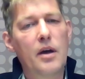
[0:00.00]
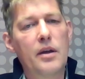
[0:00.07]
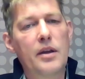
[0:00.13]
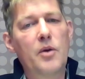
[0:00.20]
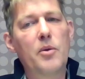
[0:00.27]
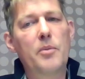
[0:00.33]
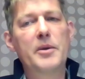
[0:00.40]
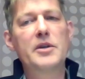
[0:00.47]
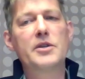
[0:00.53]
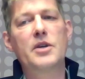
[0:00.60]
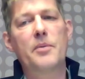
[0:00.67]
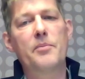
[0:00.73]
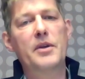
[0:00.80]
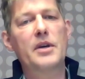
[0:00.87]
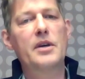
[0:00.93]
There would be
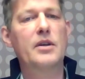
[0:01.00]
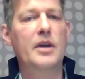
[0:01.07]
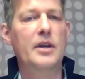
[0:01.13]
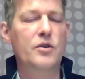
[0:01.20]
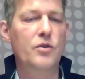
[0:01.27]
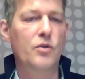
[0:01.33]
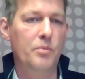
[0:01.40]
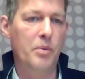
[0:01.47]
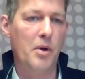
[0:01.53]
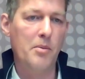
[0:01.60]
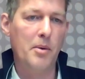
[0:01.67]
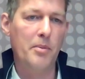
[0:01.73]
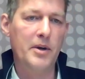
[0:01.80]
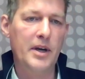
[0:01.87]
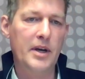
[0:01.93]
something that you
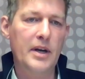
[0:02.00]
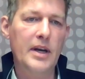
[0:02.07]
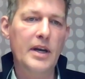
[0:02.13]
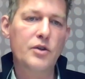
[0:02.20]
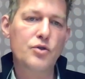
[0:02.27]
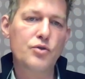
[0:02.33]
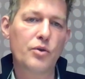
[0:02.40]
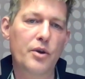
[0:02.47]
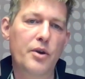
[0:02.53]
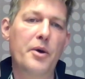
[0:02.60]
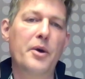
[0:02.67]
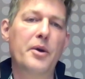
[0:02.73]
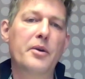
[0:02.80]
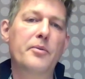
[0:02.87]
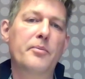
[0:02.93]
probably need to
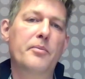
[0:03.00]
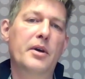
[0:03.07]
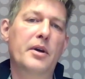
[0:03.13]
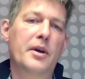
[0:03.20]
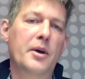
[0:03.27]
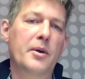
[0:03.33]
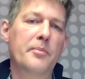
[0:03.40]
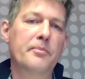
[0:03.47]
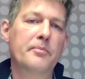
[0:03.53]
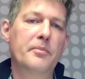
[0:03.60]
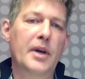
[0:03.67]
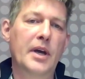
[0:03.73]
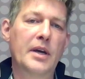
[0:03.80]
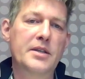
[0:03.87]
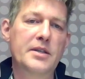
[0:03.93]
learn.
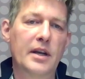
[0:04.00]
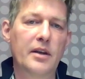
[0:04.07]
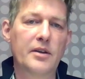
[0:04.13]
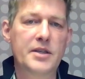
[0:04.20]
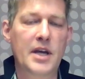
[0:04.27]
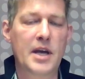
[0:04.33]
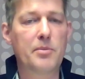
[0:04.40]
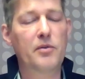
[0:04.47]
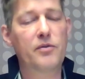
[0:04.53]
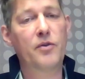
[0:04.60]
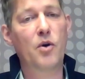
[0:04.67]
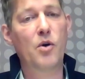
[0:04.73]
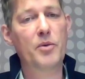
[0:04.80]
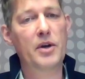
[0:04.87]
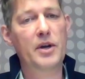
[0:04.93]
Excel table
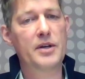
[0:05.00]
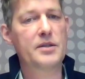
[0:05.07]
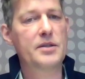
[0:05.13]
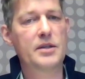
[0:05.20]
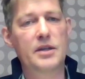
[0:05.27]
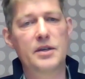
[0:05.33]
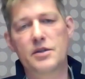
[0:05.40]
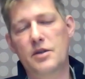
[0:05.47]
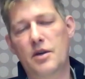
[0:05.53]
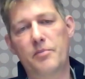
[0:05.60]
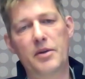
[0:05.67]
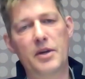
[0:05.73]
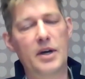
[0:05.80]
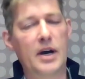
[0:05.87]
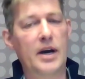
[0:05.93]
formulas is
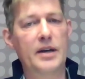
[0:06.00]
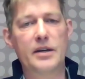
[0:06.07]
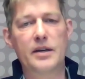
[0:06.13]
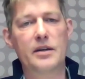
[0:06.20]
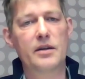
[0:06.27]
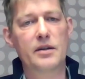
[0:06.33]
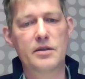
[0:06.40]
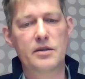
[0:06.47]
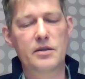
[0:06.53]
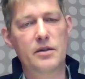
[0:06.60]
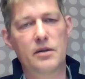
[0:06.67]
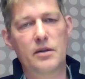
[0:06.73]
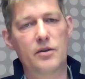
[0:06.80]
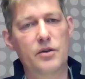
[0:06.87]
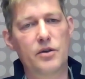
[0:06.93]
something I
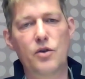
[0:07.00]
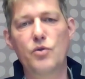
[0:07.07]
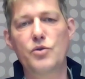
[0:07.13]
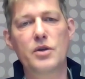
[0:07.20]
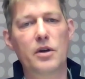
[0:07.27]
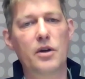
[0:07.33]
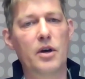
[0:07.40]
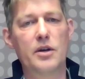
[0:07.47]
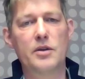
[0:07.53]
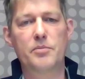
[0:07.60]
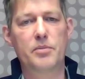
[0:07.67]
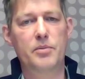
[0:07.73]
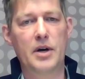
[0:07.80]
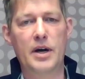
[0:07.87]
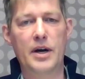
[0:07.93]
didn't use a lot
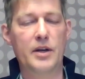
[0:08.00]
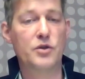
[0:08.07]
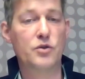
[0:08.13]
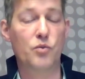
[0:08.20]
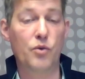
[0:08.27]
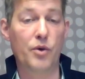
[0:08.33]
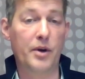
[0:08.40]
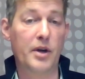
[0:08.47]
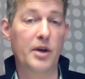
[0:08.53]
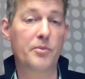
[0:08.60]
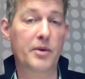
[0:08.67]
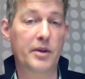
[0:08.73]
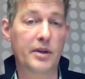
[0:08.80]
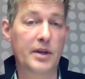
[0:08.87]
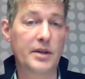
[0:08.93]
prior to
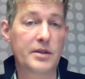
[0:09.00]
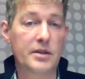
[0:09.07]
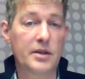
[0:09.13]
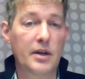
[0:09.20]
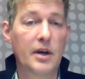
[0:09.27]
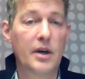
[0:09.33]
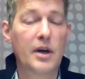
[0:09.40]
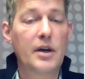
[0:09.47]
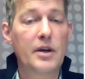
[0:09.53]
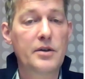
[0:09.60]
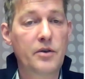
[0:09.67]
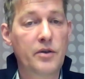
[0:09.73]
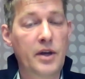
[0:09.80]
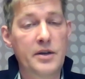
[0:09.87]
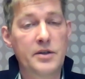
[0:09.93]
working with this.
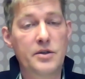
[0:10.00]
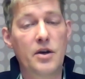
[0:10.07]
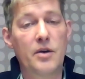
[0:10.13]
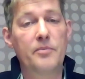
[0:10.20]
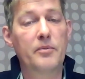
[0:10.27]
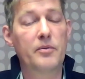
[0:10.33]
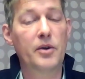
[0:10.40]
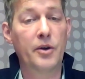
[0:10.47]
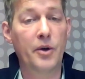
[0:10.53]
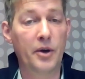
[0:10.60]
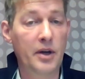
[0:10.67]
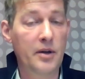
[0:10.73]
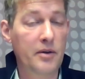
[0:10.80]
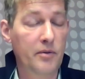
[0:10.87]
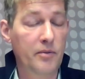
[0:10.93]
So there's some
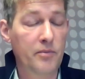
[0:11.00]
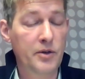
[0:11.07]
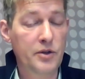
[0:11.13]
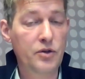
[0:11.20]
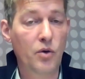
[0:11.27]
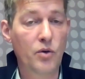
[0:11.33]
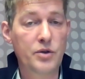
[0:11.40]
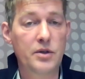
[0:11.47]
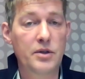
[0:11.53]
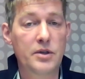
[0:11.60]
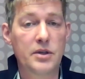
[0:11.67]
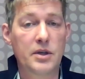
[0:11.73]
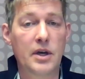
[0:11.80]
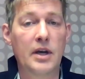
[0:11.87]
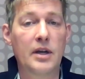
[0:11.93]
learning
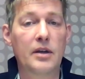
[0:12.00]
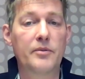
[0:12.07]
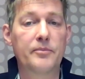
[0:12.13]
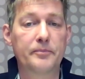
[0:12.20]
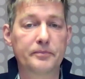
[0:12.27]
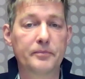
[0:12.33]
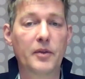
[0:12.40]
resources in